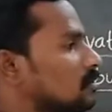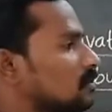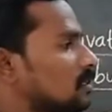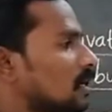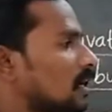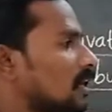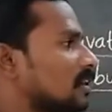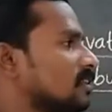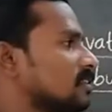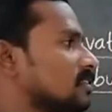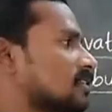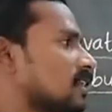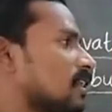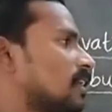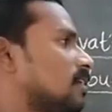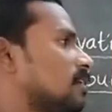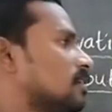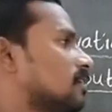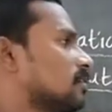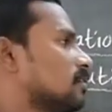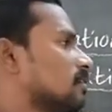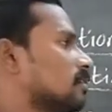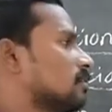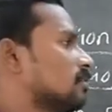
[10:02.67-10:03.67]
is the
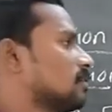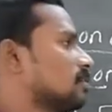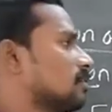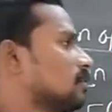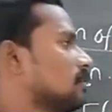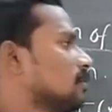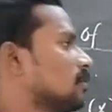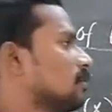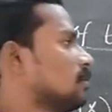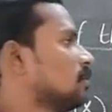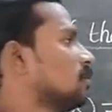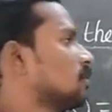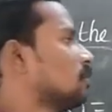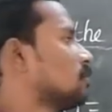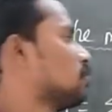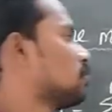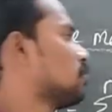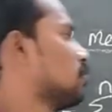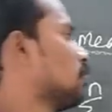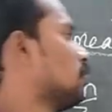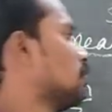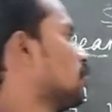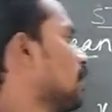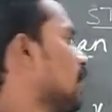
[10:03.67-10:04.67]
result.
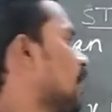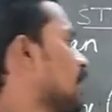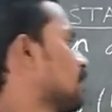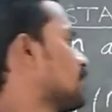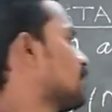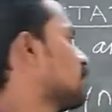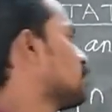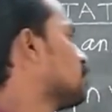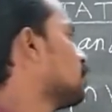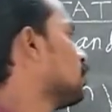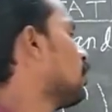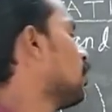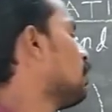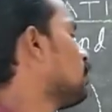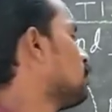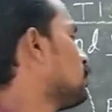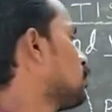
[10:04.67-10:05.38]
So x is equal to